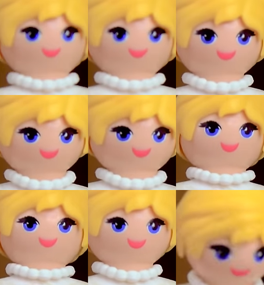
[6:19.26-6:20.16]
Very good.
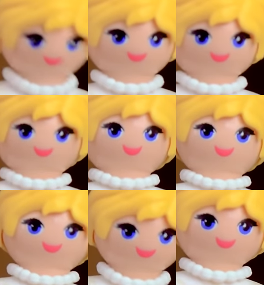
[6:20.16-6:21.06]
It's always good to
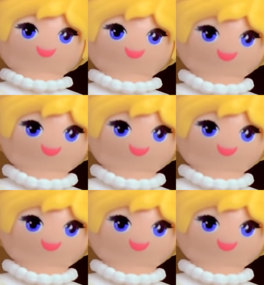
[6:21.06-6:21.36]
contain the